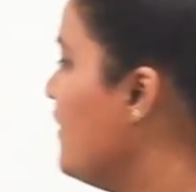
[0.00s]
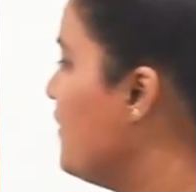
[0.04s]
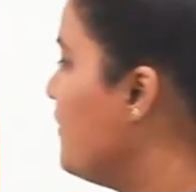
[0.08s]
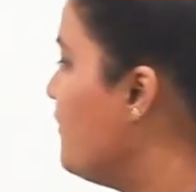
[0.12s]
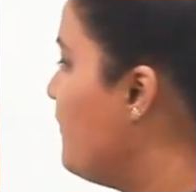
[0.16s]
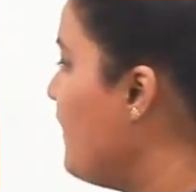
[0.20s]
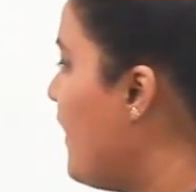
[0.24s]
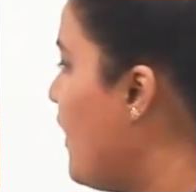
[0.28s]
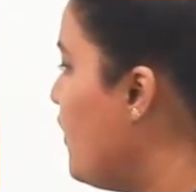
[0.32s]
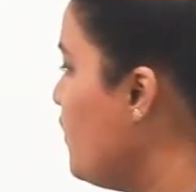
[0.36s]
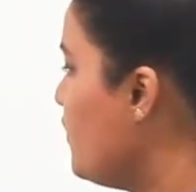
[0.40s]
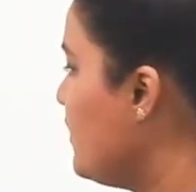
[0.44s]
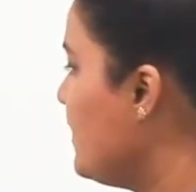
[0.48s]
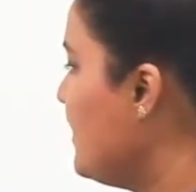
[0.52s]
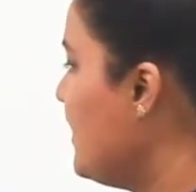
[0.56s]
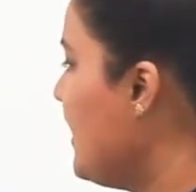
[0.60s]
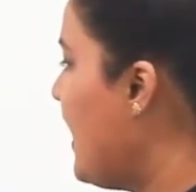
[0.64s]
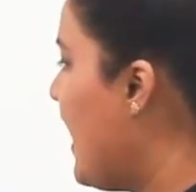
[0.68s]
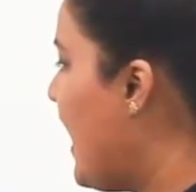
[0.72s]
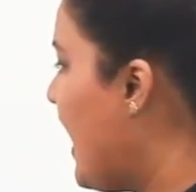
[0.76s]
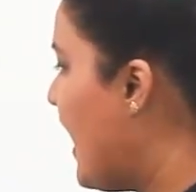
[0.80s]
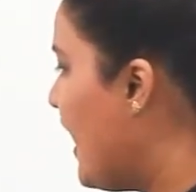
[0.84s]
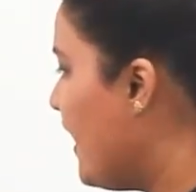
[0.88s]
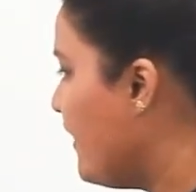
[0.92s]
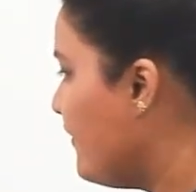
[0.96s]
found the
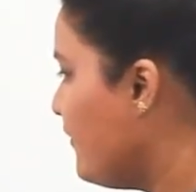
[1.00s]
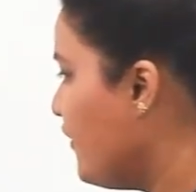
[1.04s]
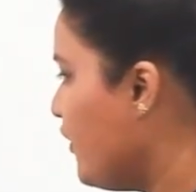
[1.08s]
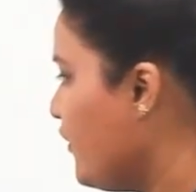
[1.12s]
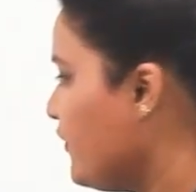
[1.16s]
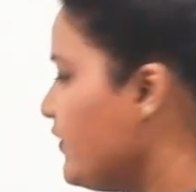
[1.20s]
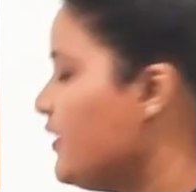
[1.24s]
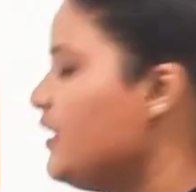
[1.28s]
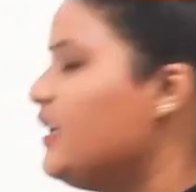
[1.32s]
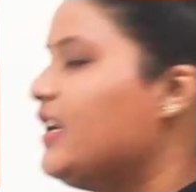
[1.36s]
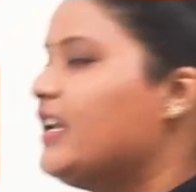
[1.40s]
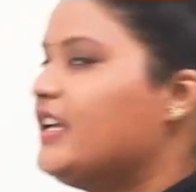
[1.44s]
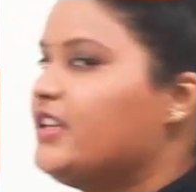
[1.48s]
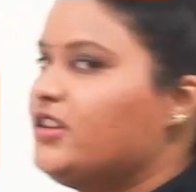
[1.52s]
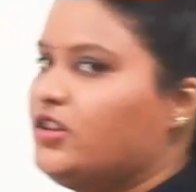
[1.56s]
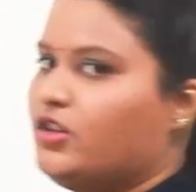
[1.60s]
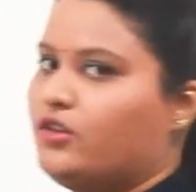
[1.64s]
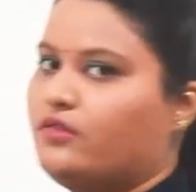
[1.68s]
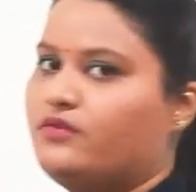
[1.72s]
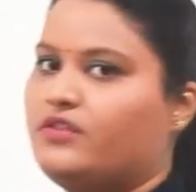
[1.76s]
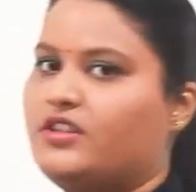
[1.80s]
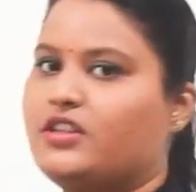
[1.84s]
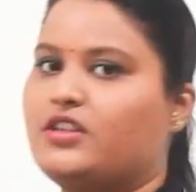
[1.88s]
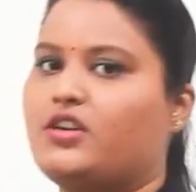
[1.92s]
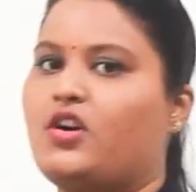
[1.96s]
half of the length
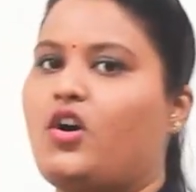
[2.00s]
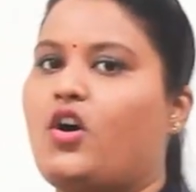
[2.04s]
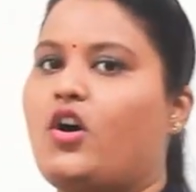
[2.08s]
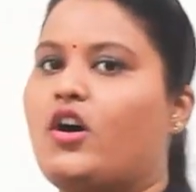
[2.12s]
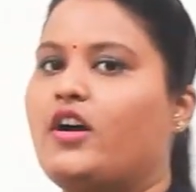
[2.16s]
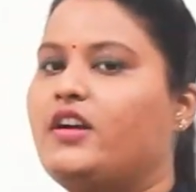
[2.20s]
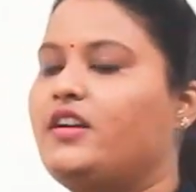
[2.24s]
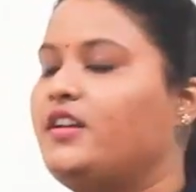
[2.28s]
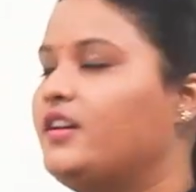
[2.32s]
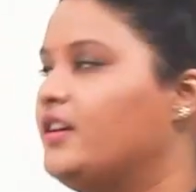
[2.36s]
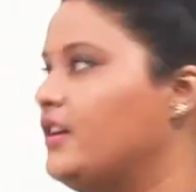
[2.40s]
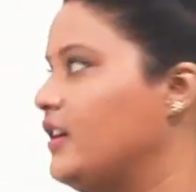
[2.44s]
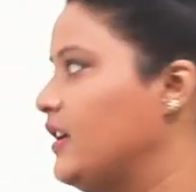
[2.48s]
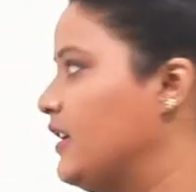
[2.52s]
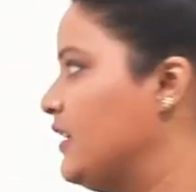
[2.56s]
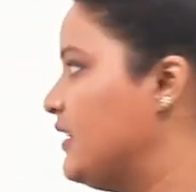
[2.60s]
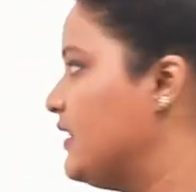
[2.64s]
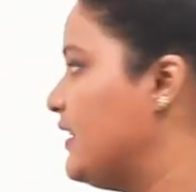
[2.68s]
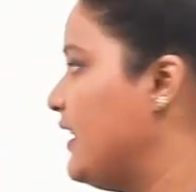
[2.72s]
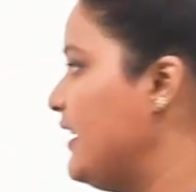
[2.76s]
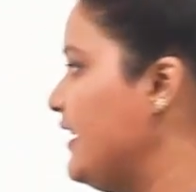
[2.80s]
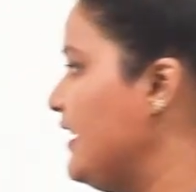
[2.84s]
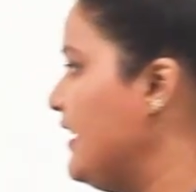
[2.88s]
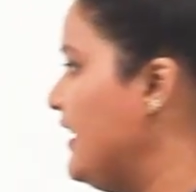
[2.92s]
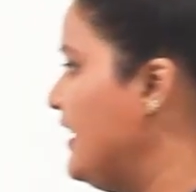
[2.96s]
of the chord,
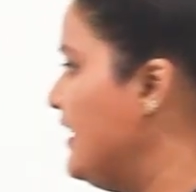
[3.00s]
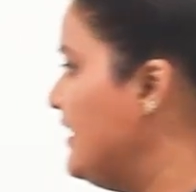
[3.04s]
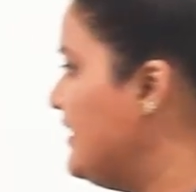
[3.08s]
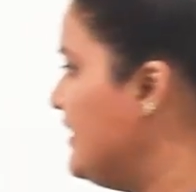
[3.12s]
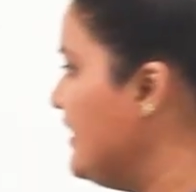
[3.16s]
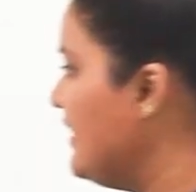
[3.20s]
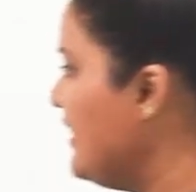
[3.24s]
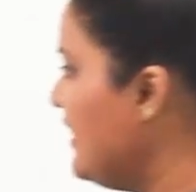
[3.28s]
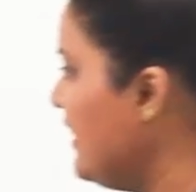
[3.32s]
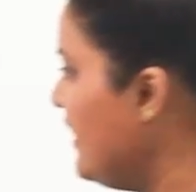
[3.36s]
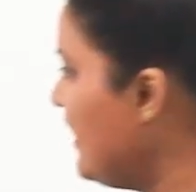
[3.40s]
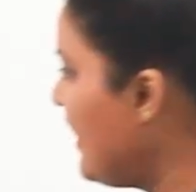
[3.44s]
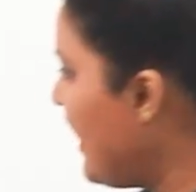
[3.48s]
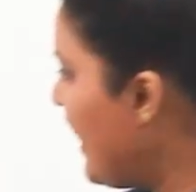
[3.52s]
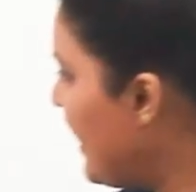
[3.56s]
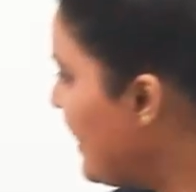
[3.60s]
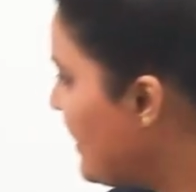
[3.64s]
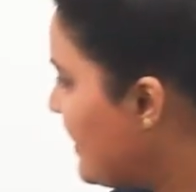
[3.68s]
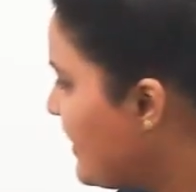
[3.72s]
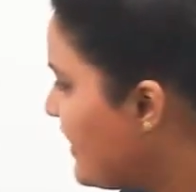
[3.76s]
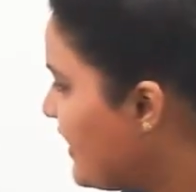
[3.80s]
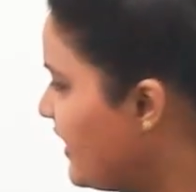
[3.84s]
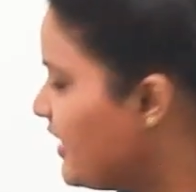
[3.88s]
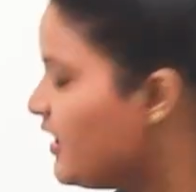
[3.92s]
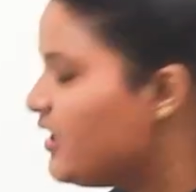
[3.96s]
then easily
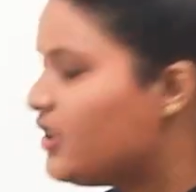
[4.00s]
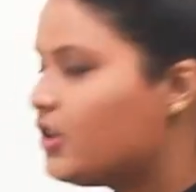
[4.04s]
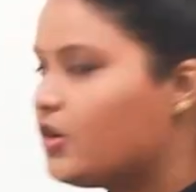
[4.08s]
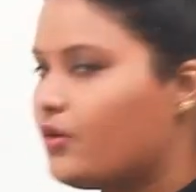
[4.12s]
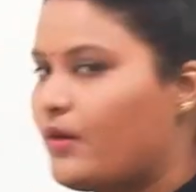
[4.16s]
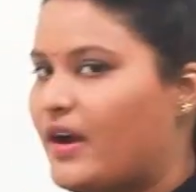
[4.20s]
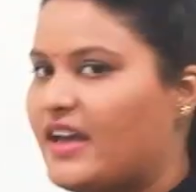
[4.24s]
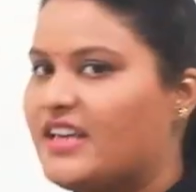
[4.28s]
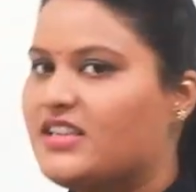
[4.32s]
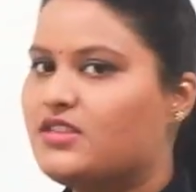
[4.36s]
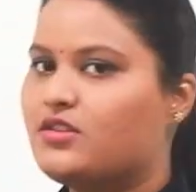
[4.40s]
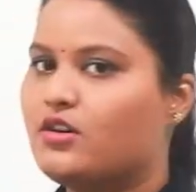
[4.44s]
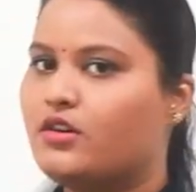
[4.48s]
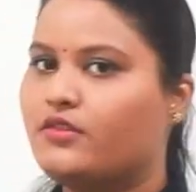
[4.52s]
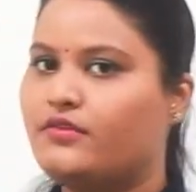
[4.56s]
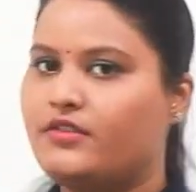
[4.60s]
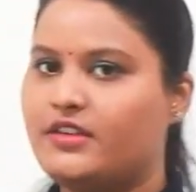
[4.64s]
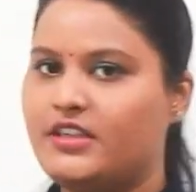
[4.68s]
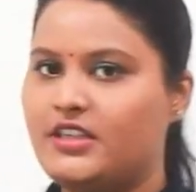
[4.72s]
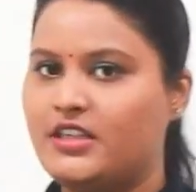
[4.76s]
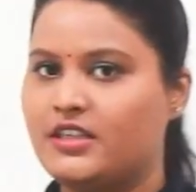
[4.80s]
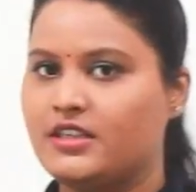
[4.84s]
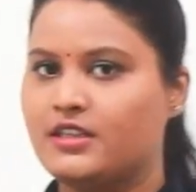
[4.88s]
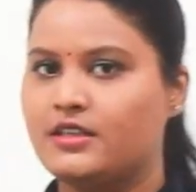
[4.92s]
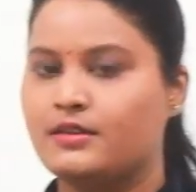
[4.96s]
I can twice of
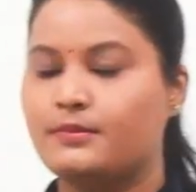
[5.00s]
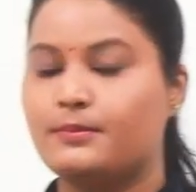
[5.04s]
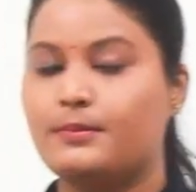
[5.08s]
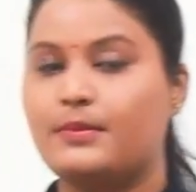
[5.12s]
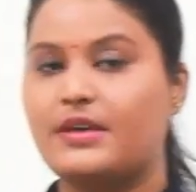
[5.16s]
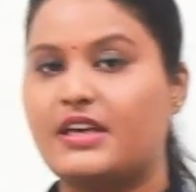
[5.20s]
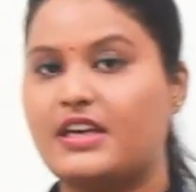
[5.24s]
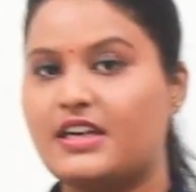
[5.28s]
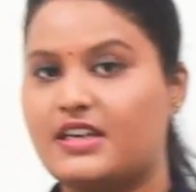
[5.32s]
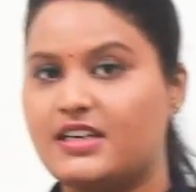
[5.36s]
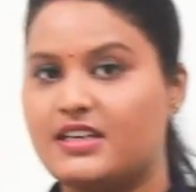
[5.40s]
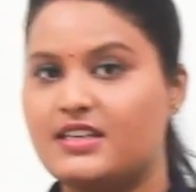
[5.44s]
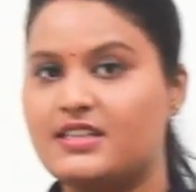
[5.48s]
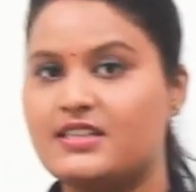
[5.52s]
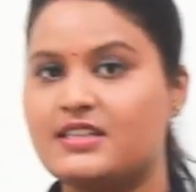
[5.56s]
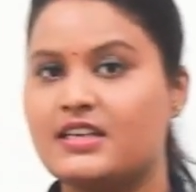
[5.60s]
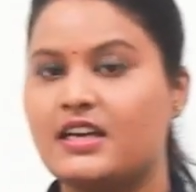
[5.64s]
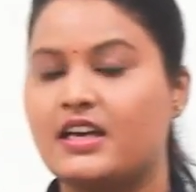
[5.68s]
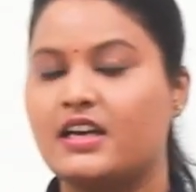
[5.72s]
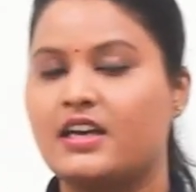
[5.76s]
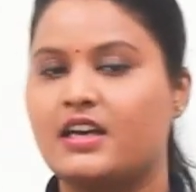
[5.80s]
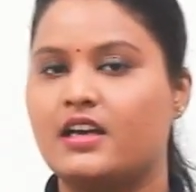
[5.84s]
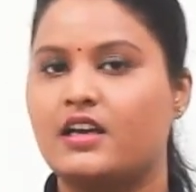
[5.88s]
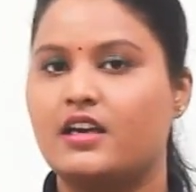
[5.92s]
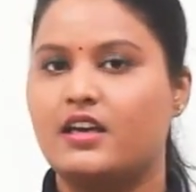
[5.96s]
it, because
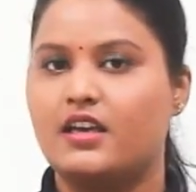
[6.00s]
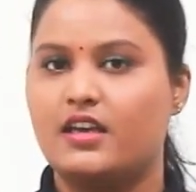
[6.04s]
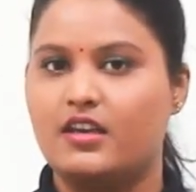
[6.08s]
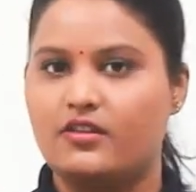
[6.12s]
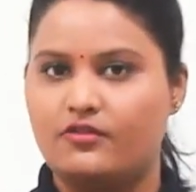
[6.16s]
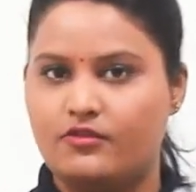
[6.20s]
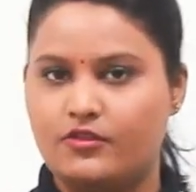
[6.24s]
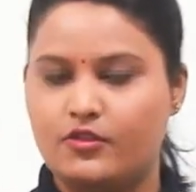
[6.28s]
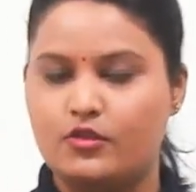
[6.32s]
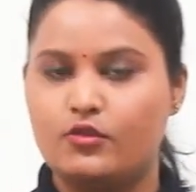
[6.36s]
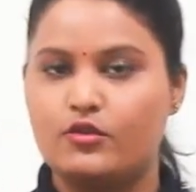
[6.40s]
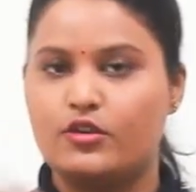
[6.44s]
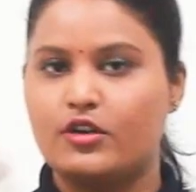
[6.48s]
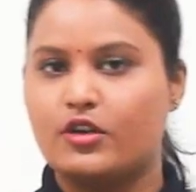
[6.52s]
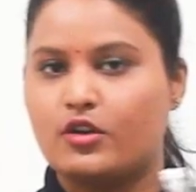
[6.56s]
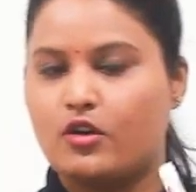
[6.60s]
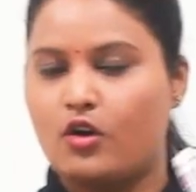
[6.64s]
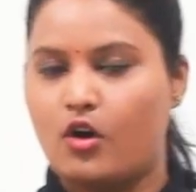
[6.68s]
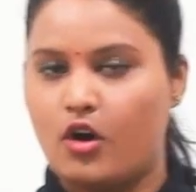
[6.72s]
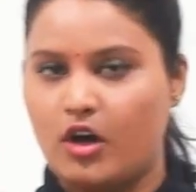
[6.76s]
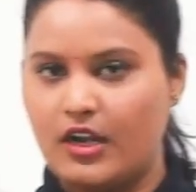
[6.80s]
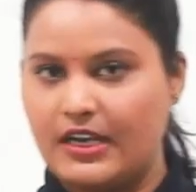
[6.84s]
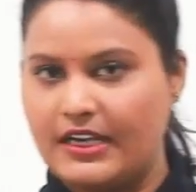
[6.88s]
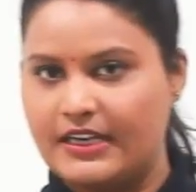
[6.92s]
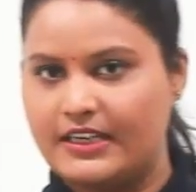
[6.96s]
if you
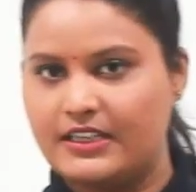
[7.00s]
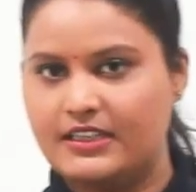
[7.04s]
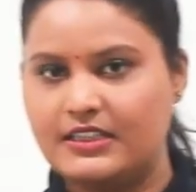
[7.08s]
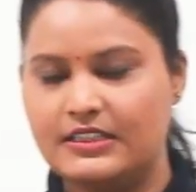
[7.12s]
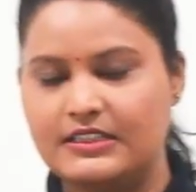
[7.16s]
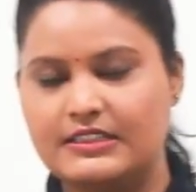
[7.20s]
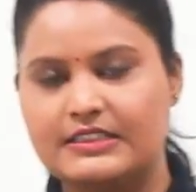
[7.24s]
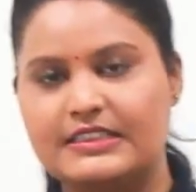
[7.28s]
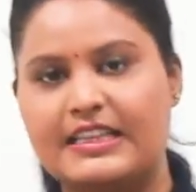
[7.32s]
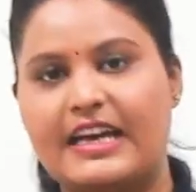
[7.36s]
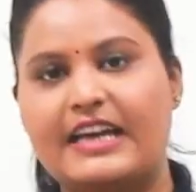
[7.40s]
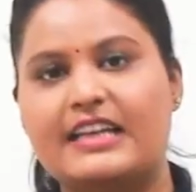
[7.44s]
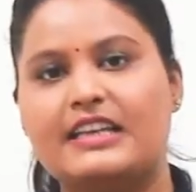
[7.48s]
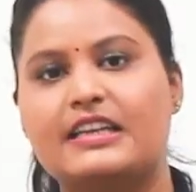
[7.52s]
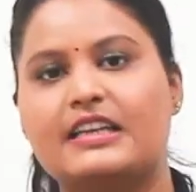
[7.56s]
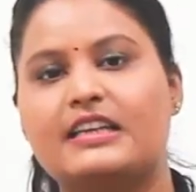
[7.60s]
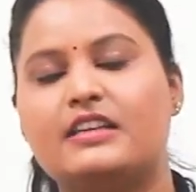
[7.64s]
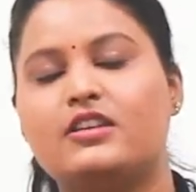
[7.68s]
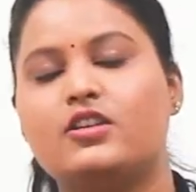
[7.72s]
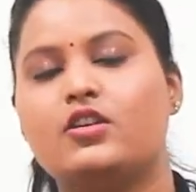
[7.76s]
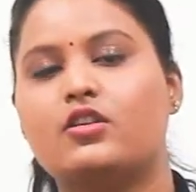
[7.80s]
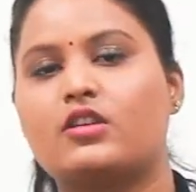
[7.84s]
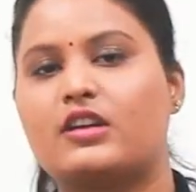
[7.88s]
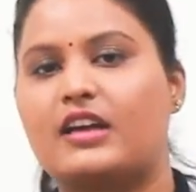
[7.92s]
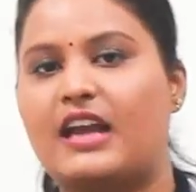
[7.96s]
recall it, then
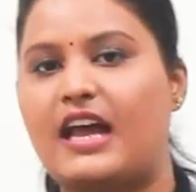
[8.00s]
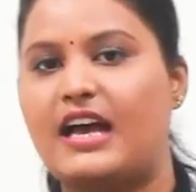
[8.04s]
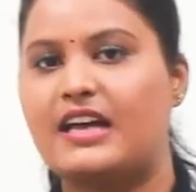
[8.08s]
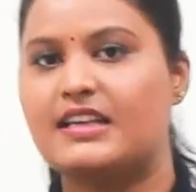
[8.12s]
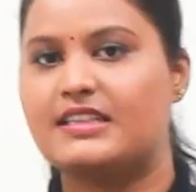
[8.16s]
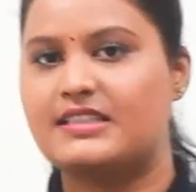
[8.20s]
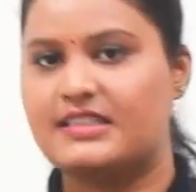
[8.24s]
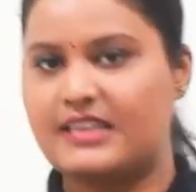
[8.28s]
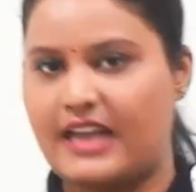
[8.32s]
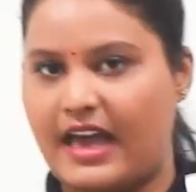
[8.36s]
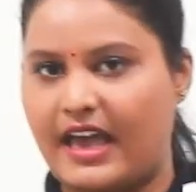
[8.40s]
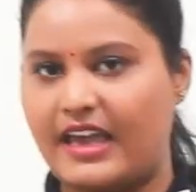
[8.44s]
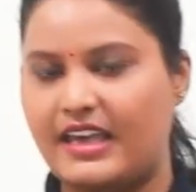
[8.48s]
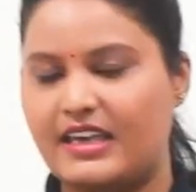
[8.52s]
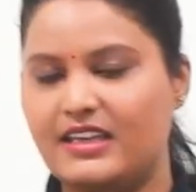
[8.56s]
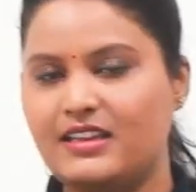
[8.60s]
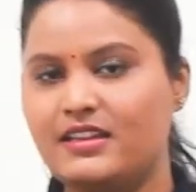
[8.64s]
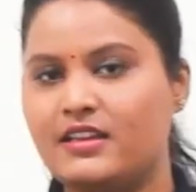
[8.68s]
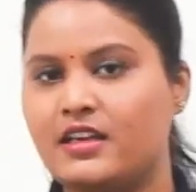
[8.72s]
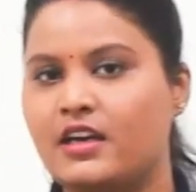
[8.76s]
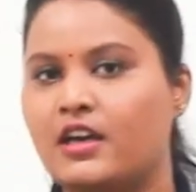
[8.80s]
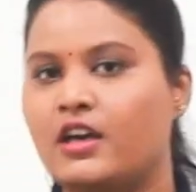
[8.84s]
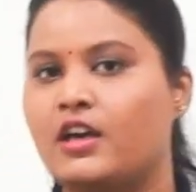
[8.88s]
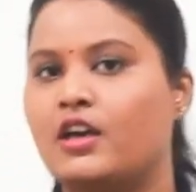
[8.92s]
in your class 9,